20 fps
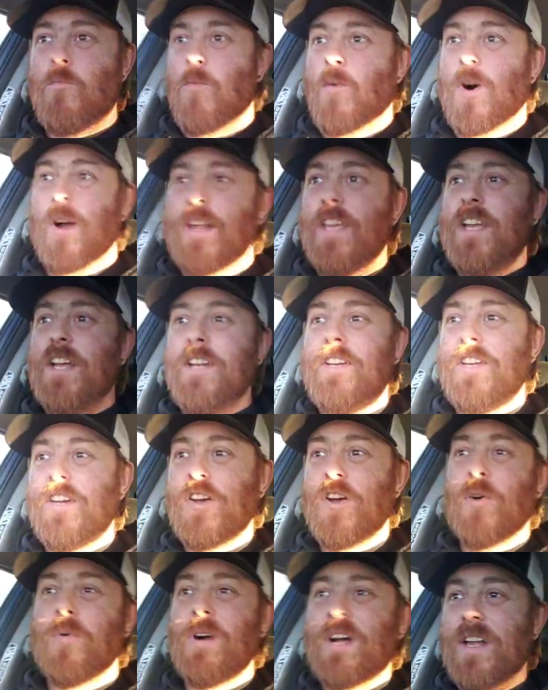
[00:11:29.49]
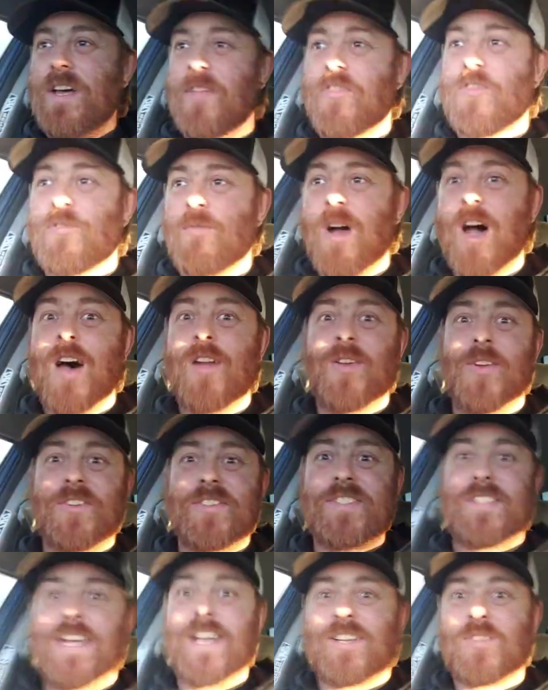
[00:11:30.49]
what do you do when a throttle
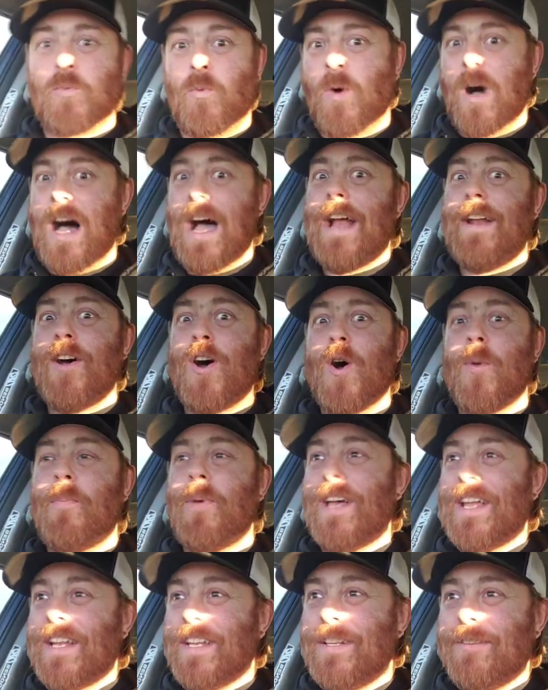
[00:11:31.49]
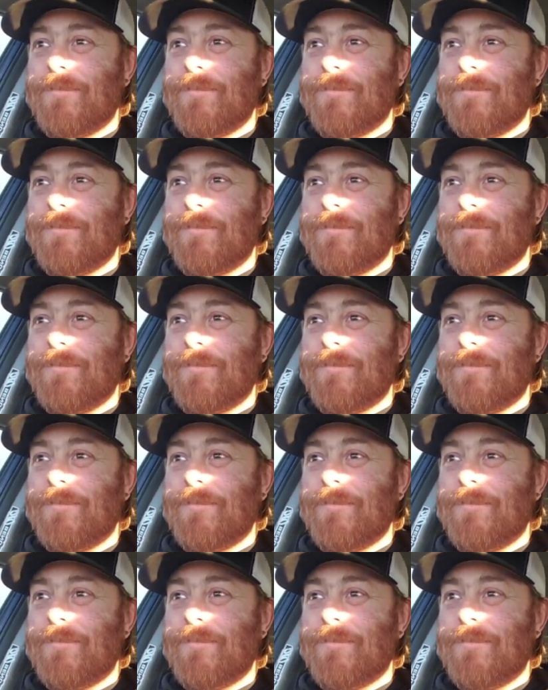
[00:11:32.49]
sticks wide open